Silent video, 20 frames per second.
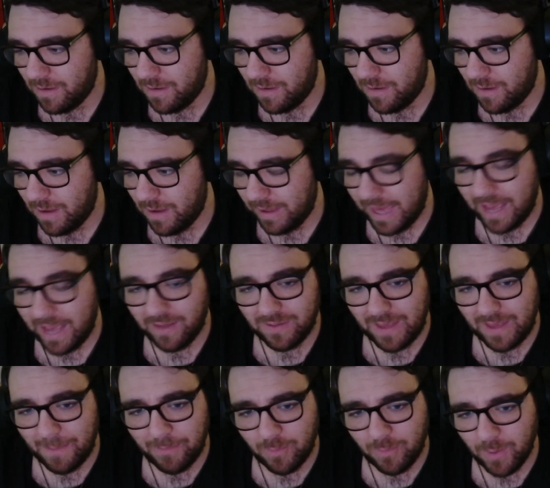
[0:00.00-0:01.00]
against
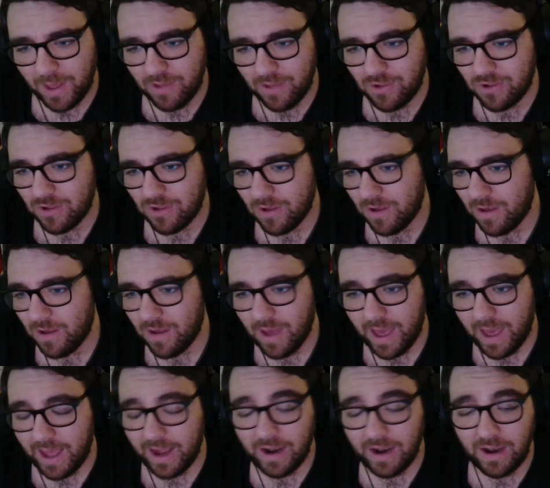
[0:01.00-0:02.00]
Ipswich,
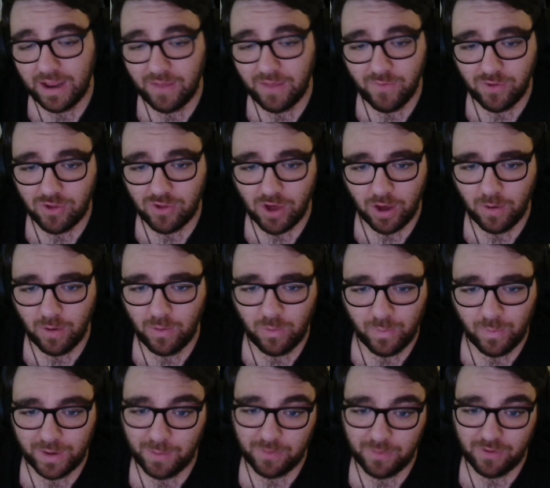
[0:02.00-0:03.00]
and even Jones,
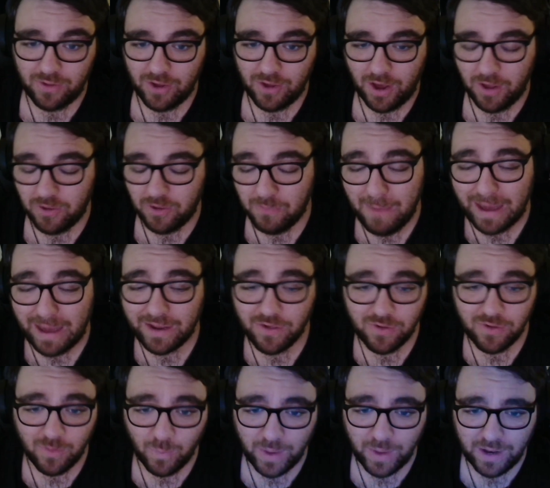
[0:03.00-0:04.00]
when he was in charge,
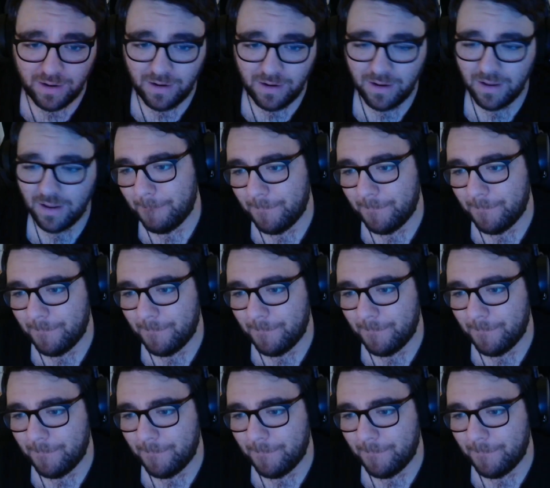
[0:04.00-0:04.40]
managed to win.